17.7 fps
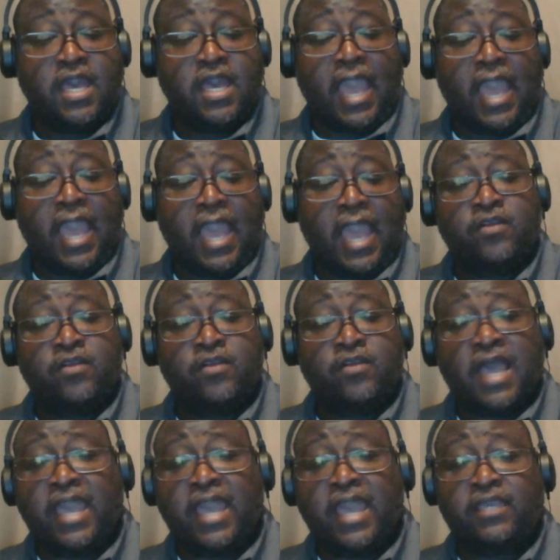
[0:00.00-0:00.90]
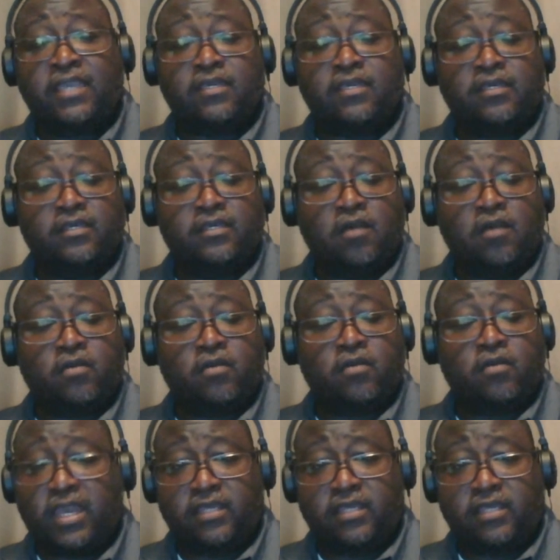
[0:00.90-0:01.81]
and they're like,
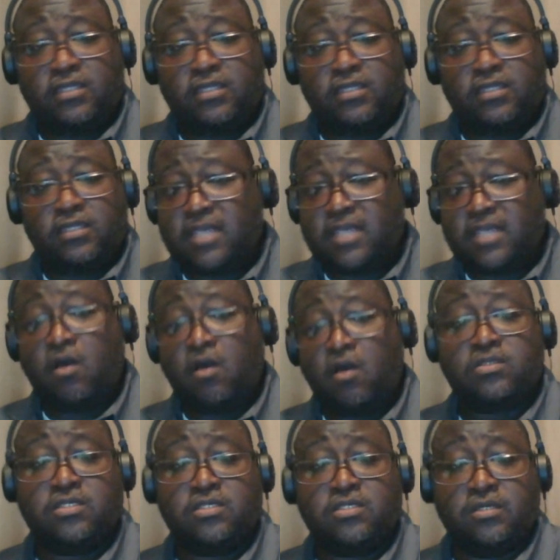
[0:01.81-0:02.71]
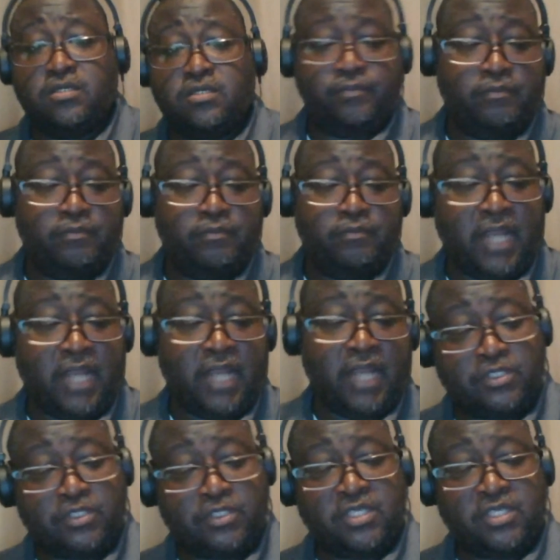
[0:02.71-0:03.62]
okay, this sounds awesome, but
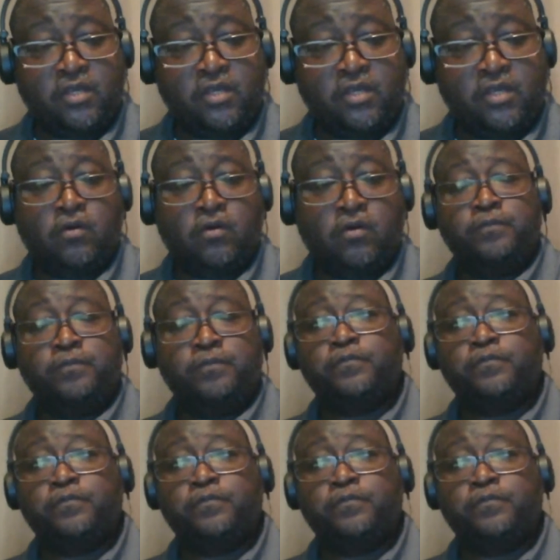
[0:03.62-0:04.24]
I'm still